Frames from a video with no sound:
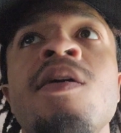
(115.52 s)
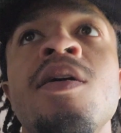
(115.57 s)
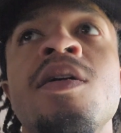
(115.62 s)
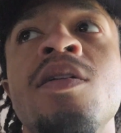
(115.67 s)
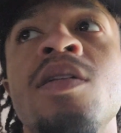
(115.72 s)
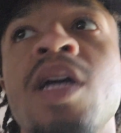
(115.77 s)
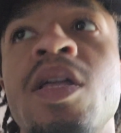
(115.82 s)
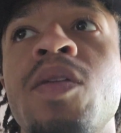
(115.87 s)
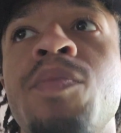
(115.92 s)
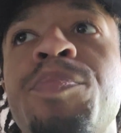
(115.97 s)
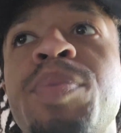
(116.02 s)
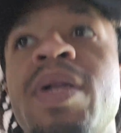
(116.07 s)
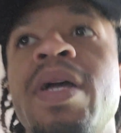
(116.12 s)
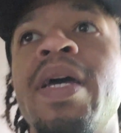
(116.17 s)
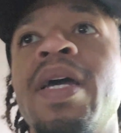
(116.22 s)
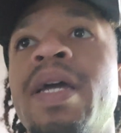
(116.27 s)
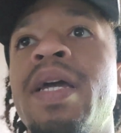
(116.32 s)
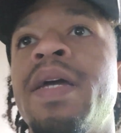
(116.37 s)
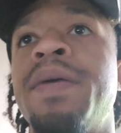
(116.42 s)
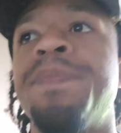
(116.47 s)
Another
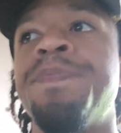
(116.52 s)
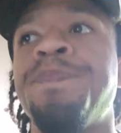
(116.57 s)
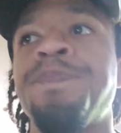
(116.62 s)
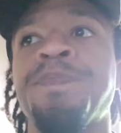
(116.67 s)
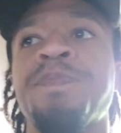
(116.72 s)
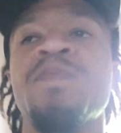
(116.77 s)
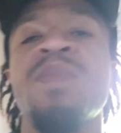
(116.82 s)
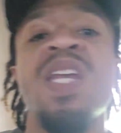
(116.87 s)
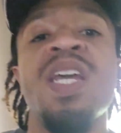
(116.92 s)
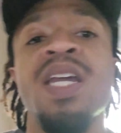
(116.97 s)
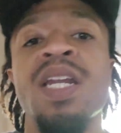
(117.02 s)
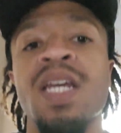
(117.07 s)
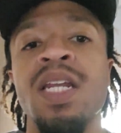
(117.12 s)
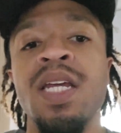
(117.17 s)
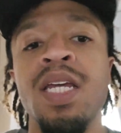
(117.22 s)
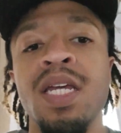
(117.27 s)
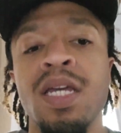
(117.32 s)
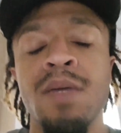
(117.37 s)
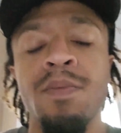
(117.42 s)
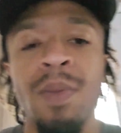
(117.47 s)
play,
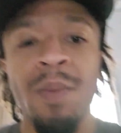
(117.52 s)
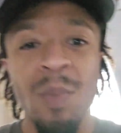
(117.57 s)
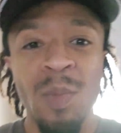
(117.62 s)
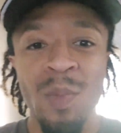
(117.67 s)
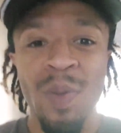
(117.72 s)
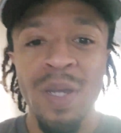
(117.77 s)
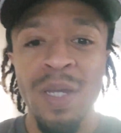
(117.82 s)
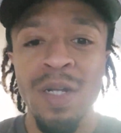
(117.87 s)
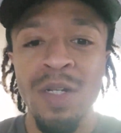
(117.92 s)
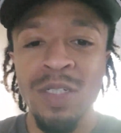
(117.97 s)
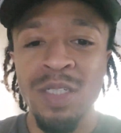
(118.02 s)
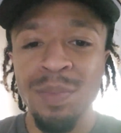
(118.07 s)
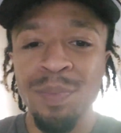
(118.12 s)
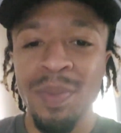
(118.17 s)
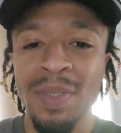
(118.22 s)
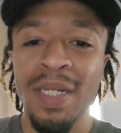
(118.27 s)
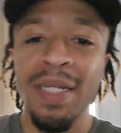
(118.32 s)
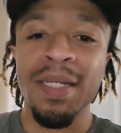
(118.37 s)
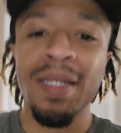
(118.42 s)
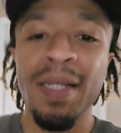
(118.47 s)
NNE. Remember my energy
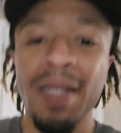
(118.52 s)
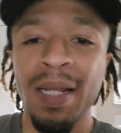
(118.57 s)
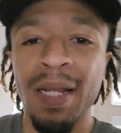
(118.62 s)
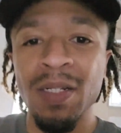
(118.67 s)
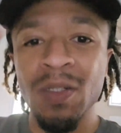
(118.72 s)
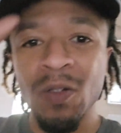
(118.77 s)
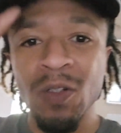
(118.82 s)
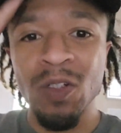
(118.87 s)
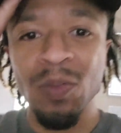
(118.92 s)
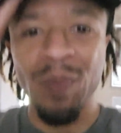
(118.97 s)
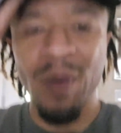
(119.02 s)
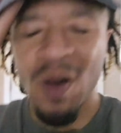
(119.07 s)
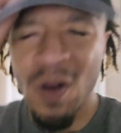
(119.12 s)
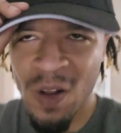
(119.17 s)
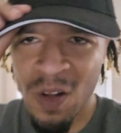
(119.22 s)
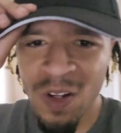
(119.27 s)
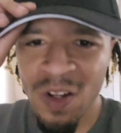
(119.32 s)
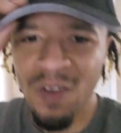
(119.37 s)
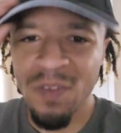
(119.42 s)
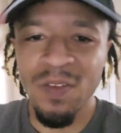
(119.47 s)
play I told you about?
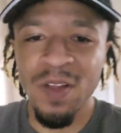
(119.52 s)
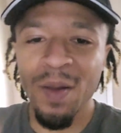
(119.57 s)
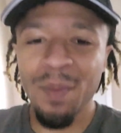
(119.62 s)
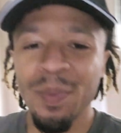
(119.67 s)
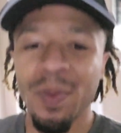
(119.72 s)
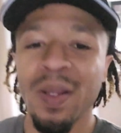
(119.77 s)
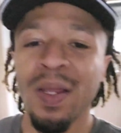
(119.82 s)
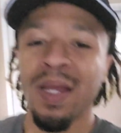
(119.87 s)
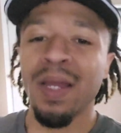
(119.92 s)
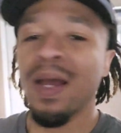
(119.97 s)
Love that play.